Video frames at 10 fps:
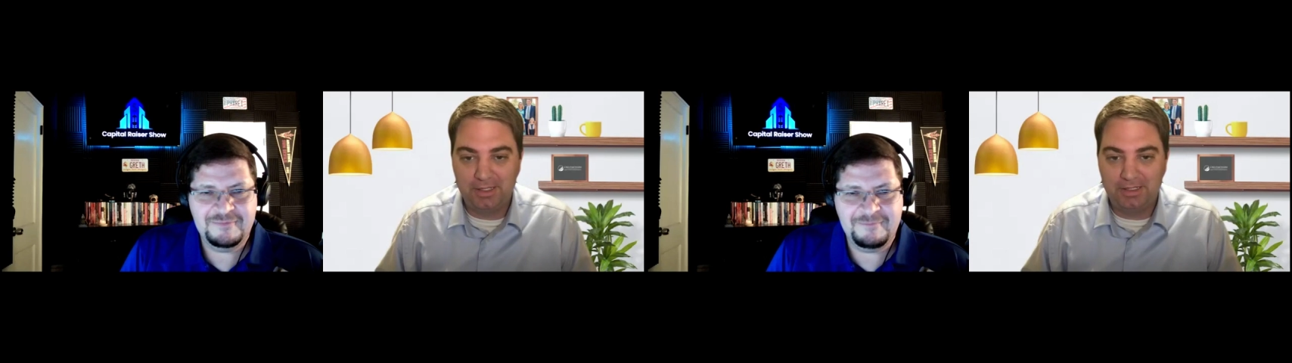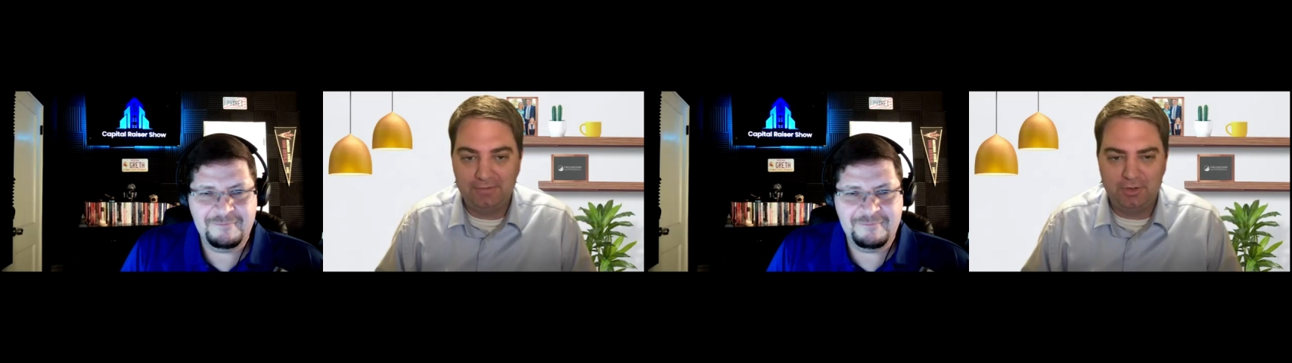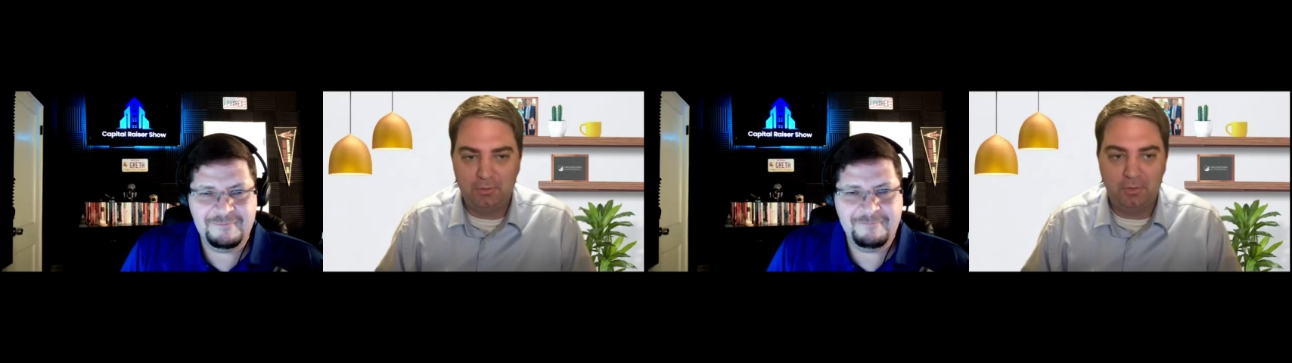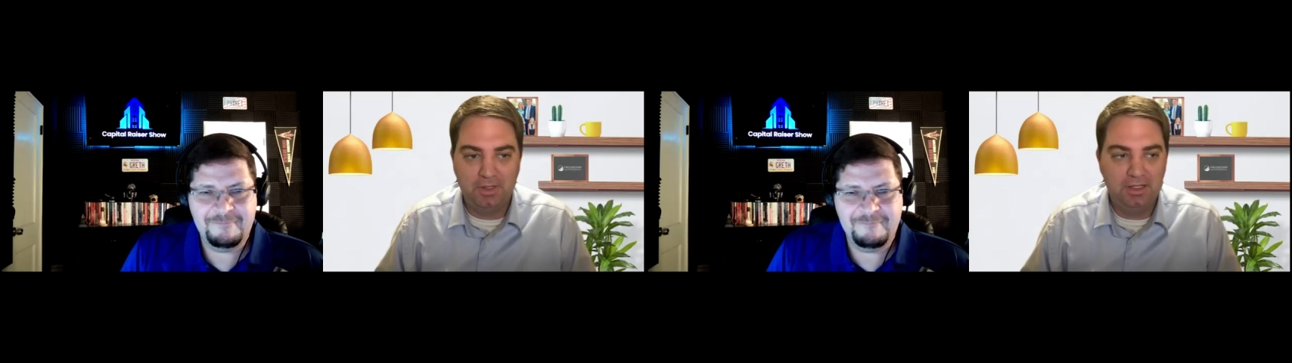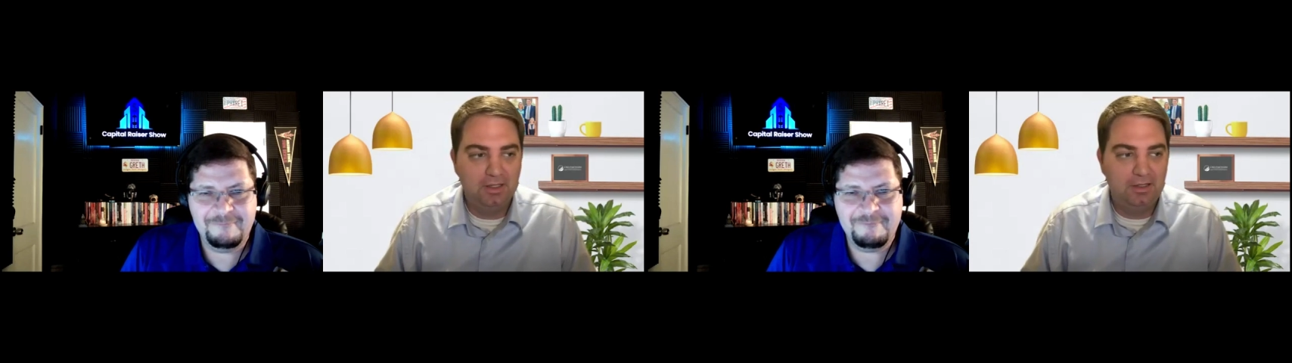Speaker 1: week. Have
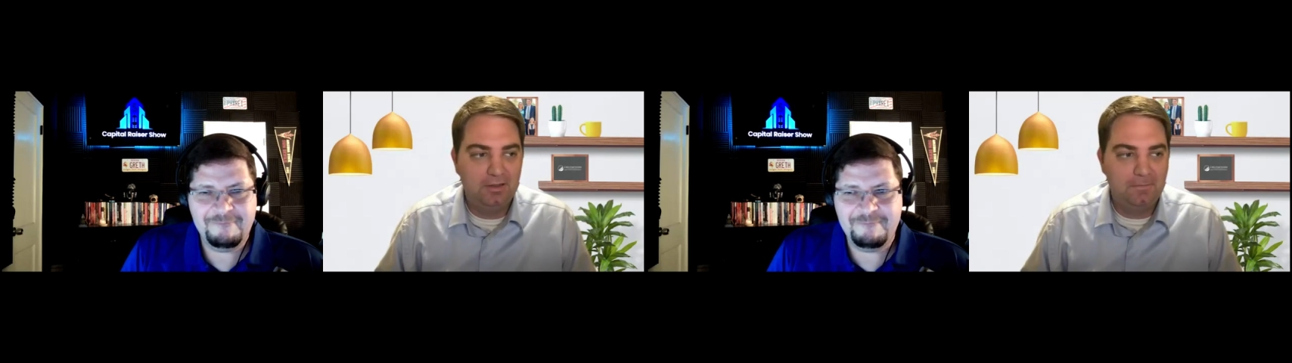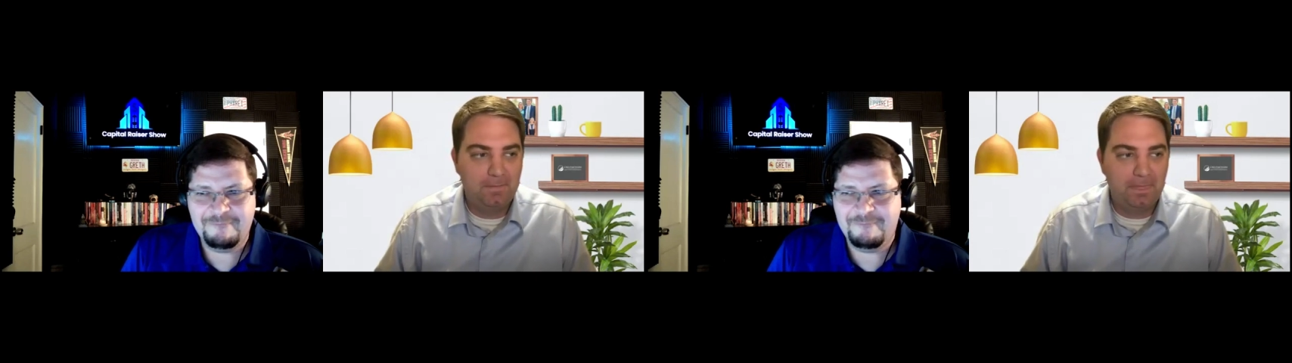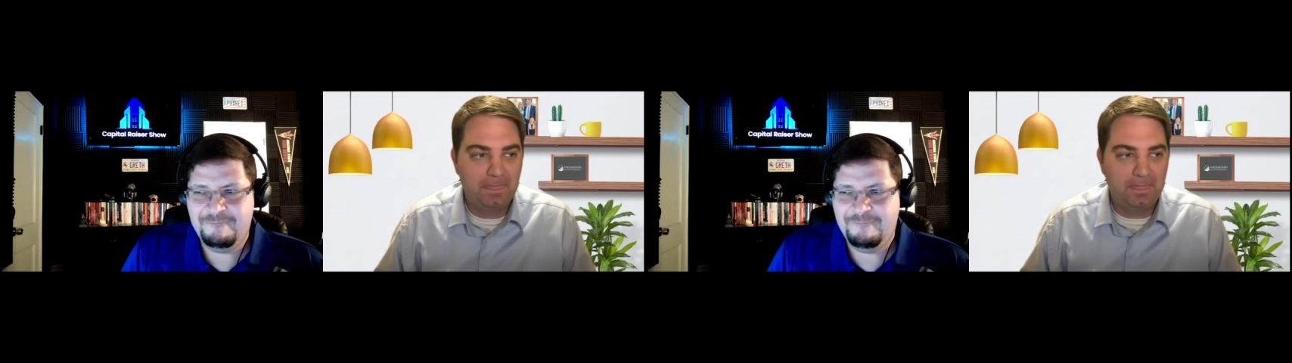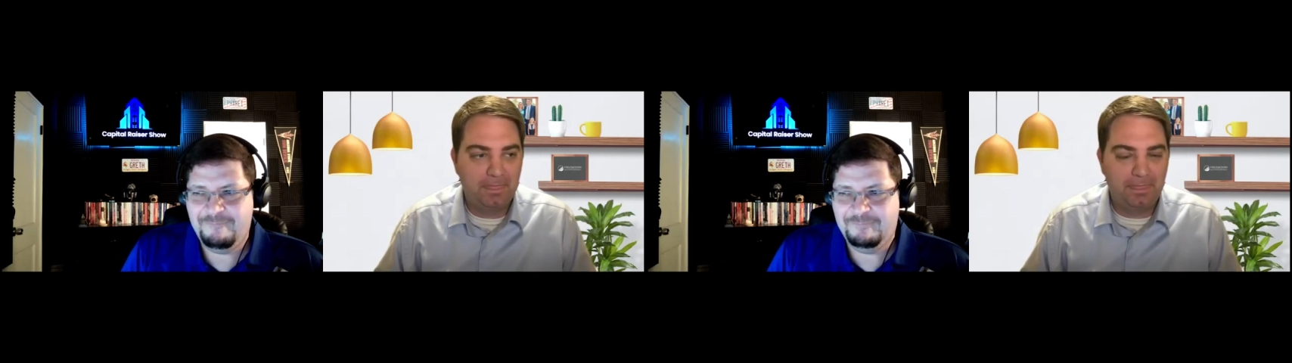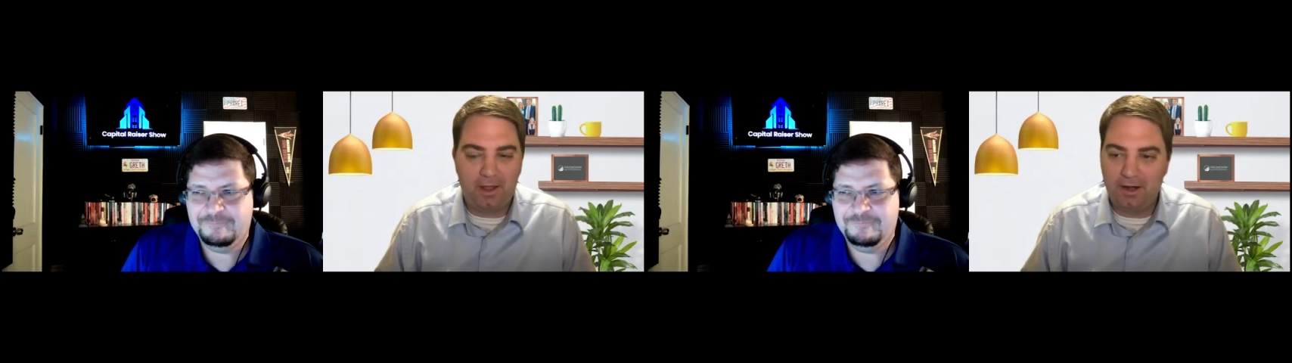you
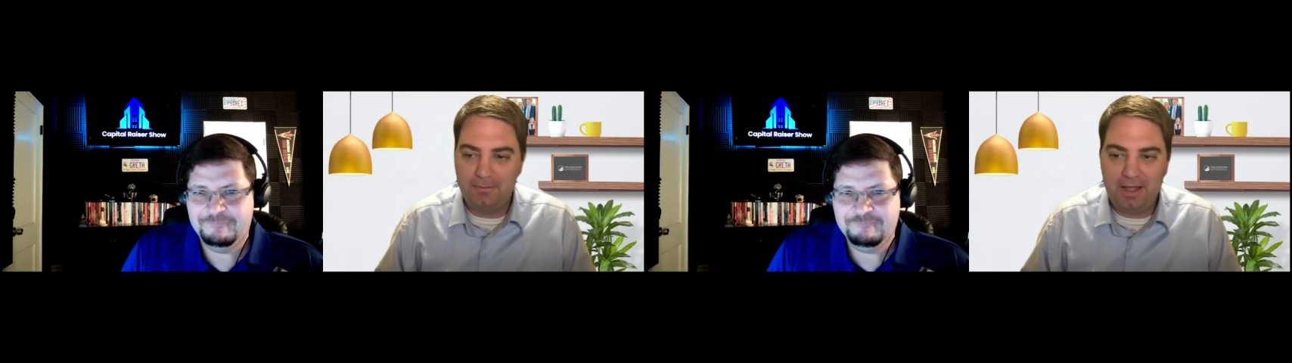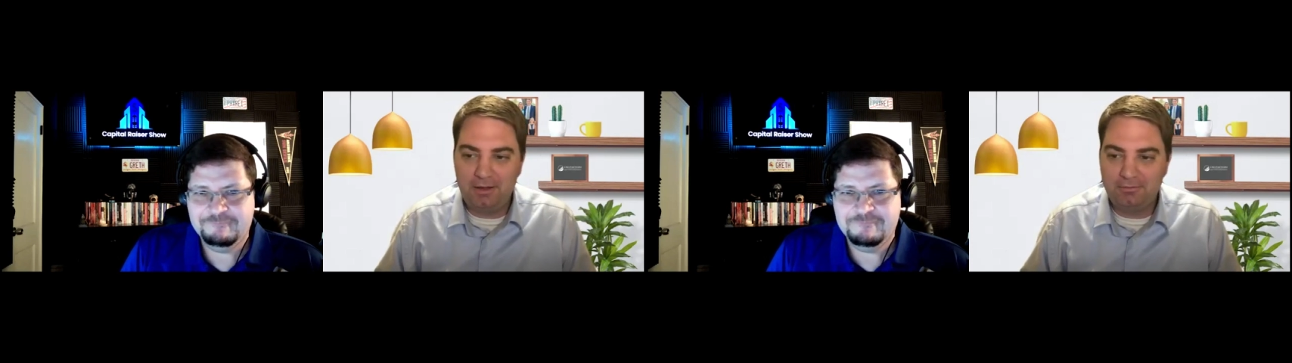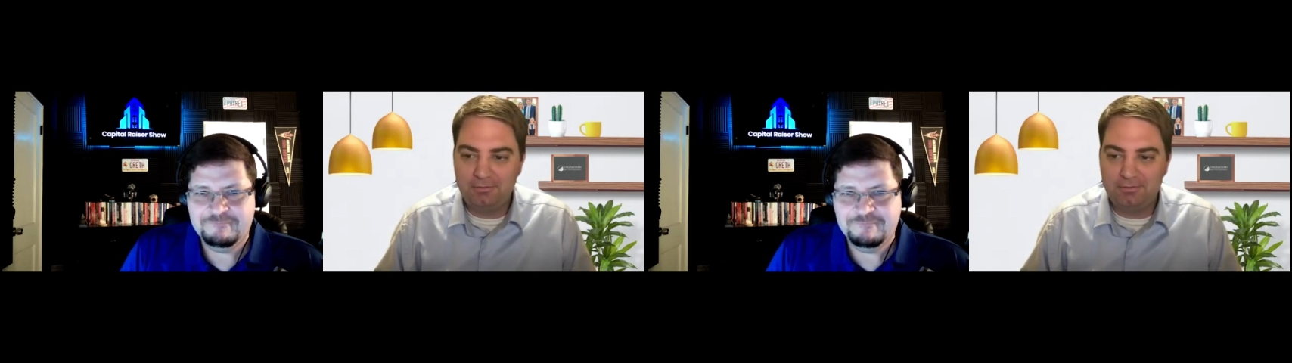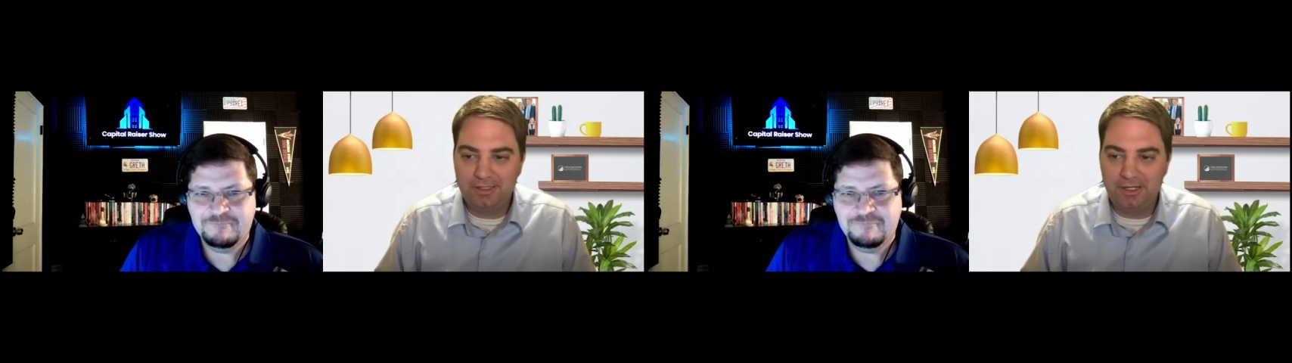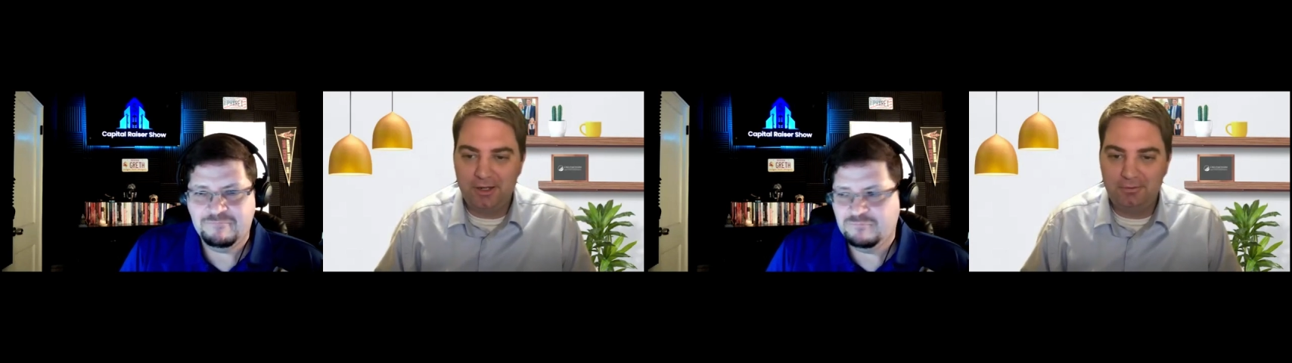thought about
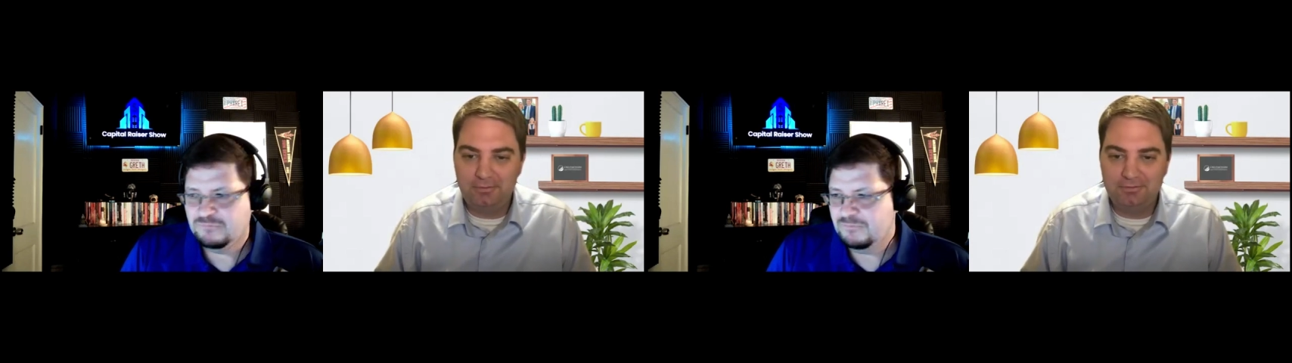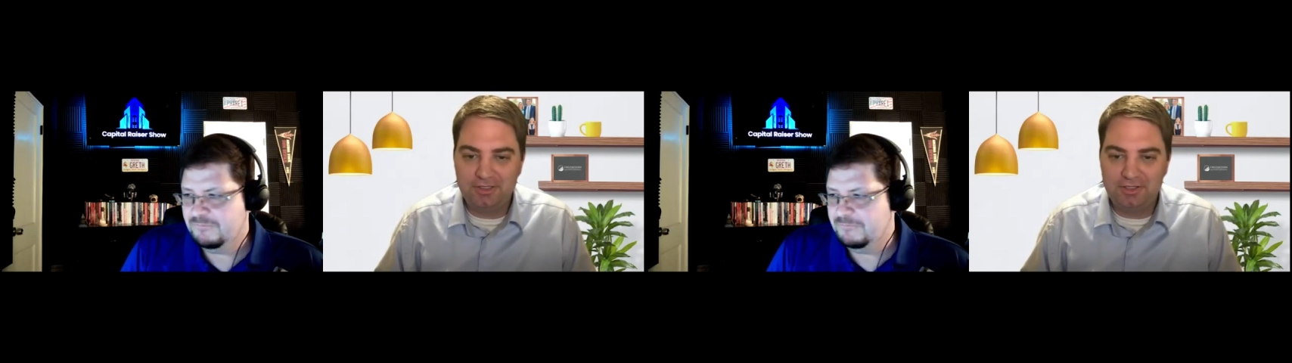you know